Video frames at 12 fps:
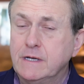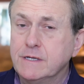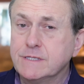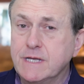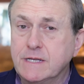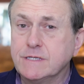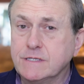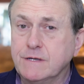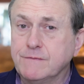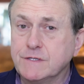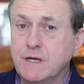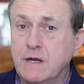
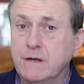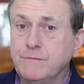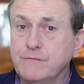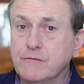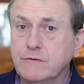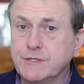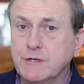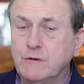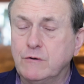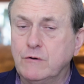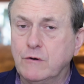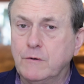sensitive time for us
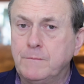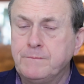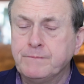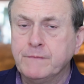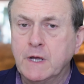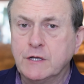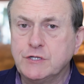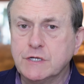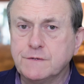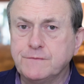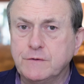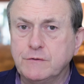all, I
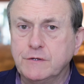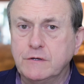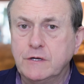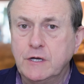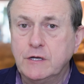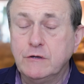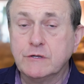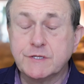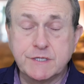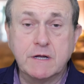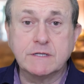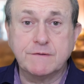just feel that you can
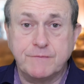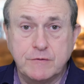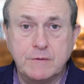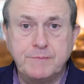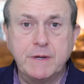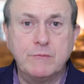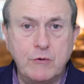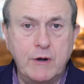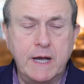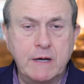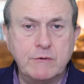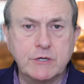start to feel a bit
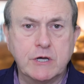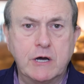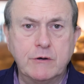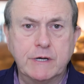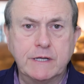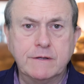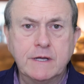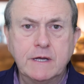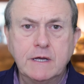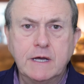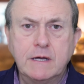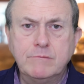more outgoing
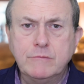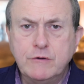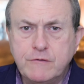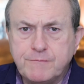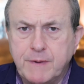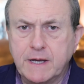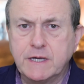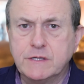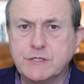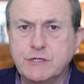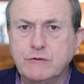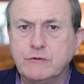and move back
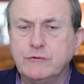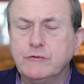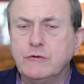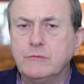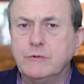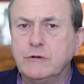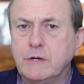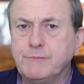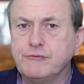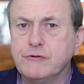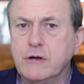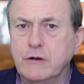into your normal
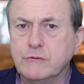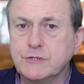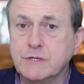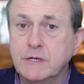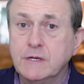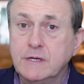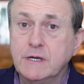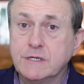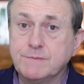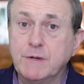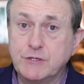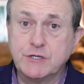approach
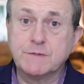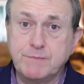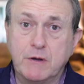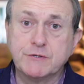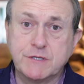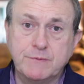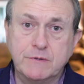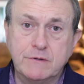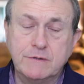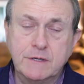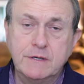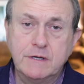as much as
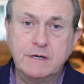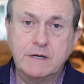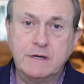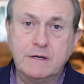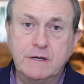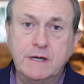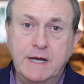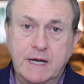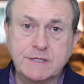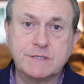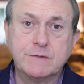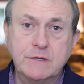possible
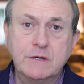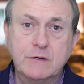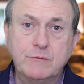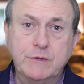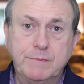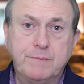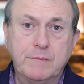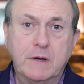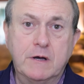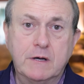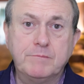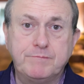as we
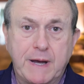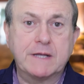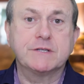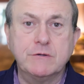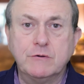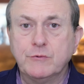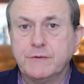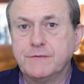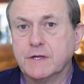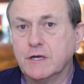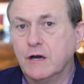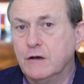battle
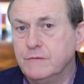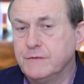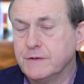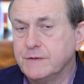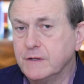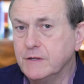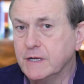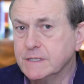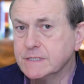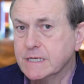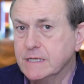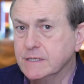with the
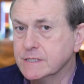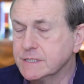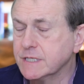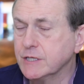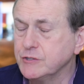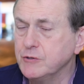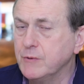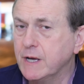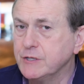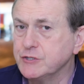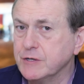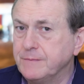COVID-19
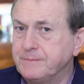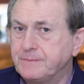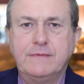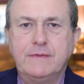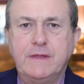situation.